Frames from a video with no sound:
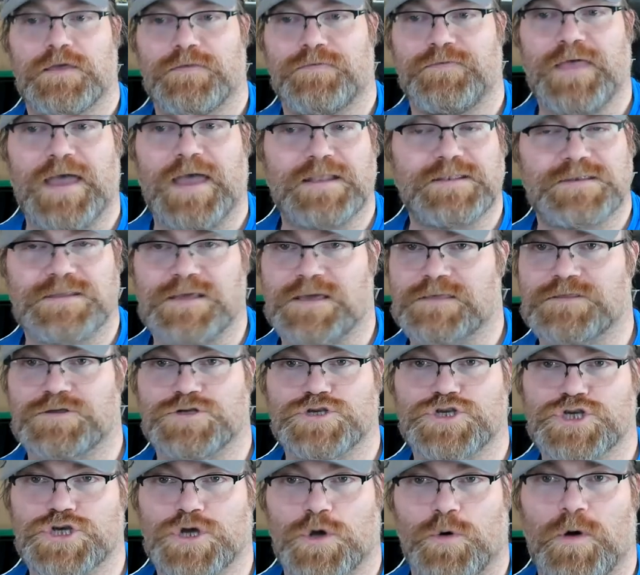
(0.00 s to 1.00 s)
That doesn't
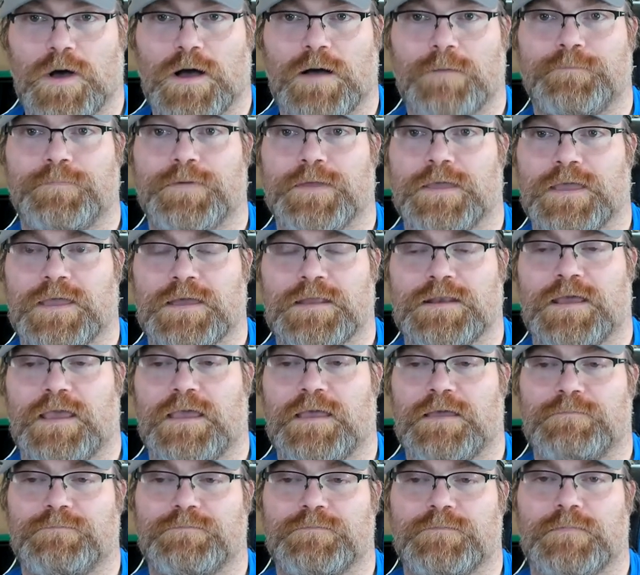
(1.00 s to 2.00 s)
show up in
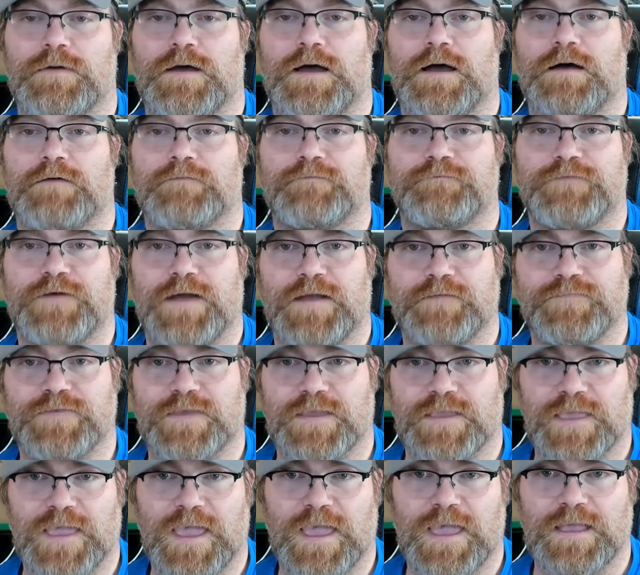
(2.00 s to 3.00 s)
a uh,
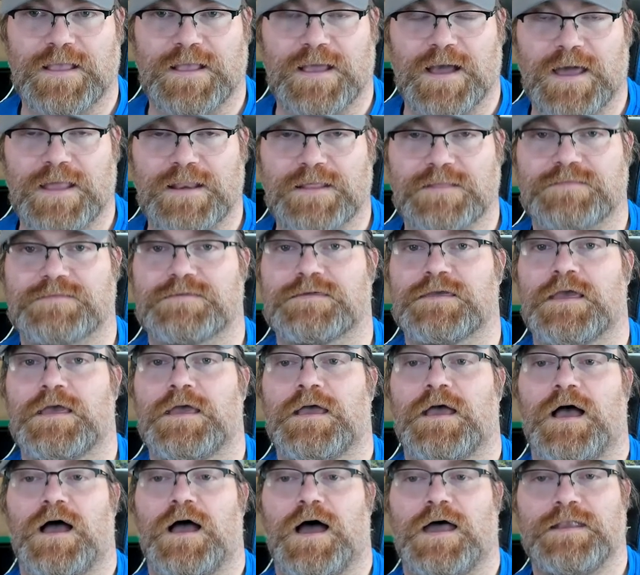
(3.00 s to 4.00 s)
510K guidance
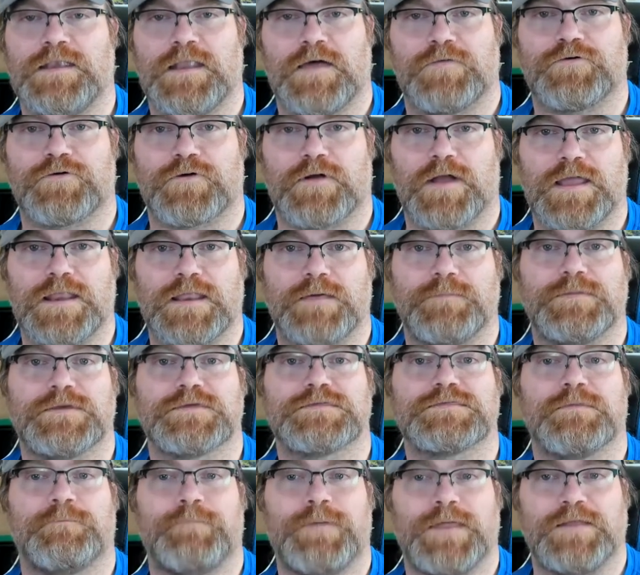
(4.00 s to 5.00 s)
Another item
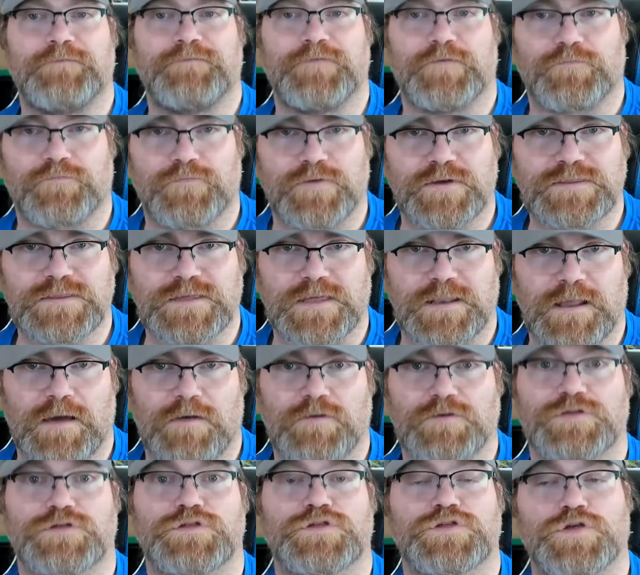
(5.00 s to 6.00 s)
is the benefit risk
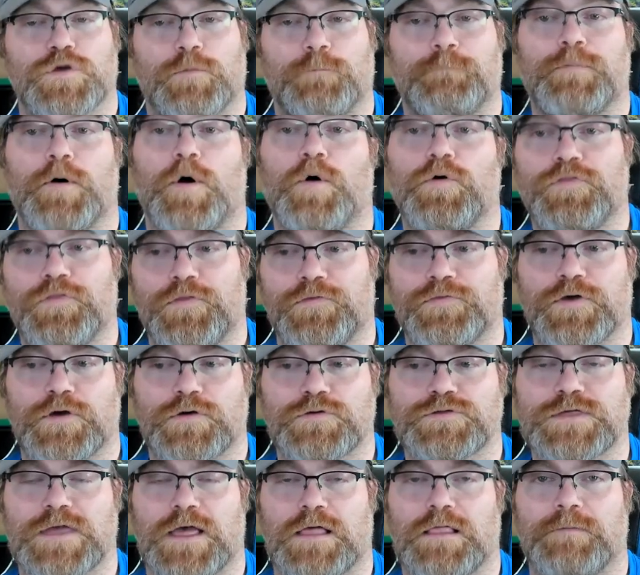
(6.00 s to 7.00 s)
analysis. So both of
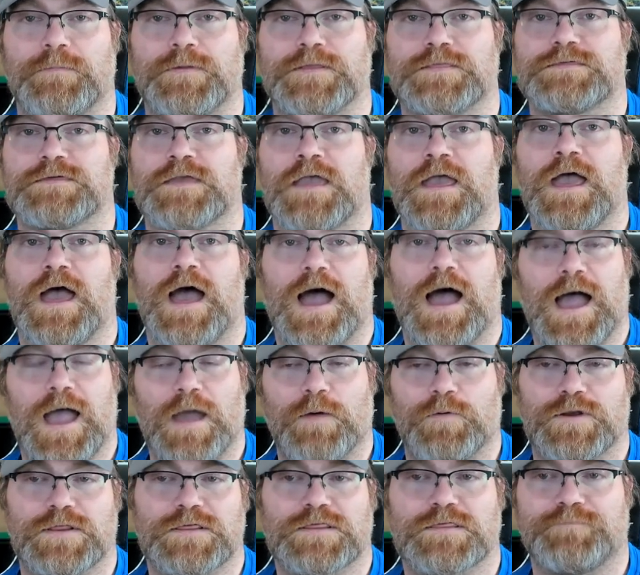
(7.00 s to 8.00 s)
those elements, I
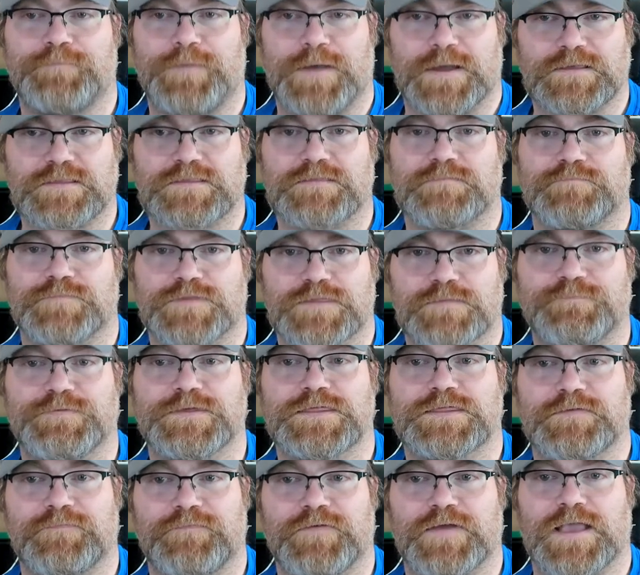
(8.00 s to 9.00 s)
would expect some
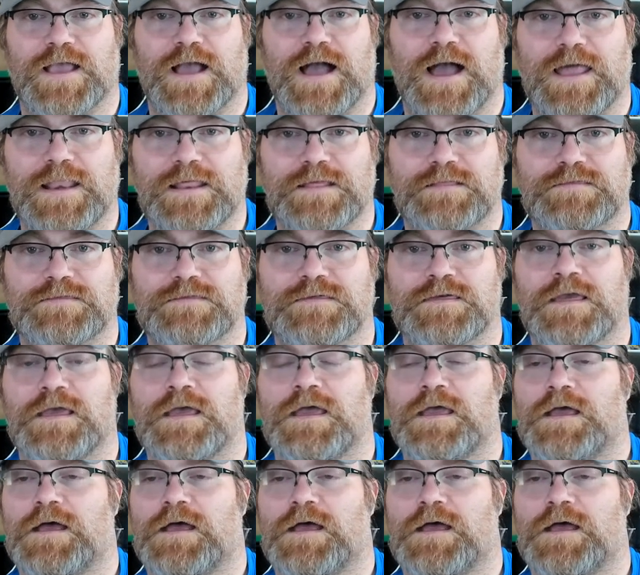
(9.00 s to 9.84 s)
specific guidance.